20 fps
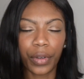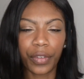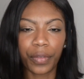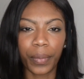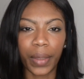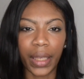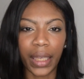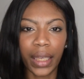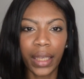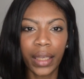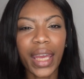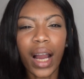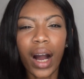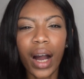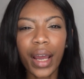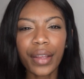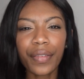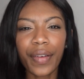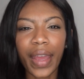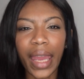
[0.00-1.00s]
with me. I
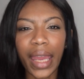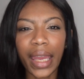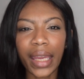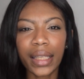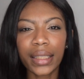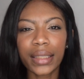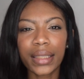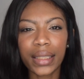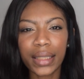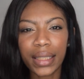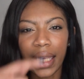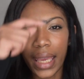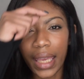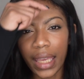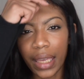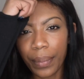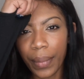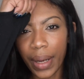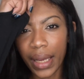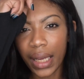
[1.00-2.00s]
kind of hate
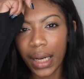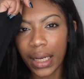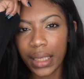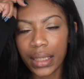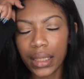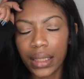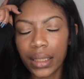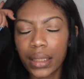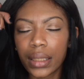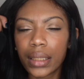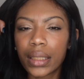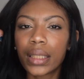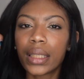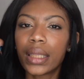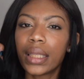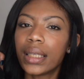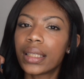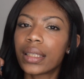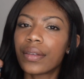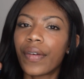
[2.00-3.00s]
taking my cousin to
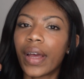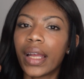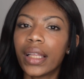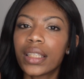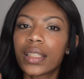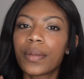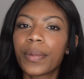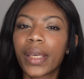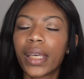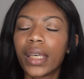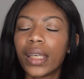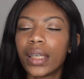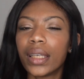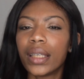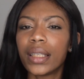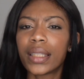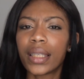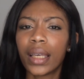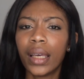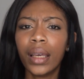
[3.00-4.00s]
these events
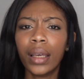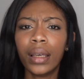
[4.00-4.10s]
because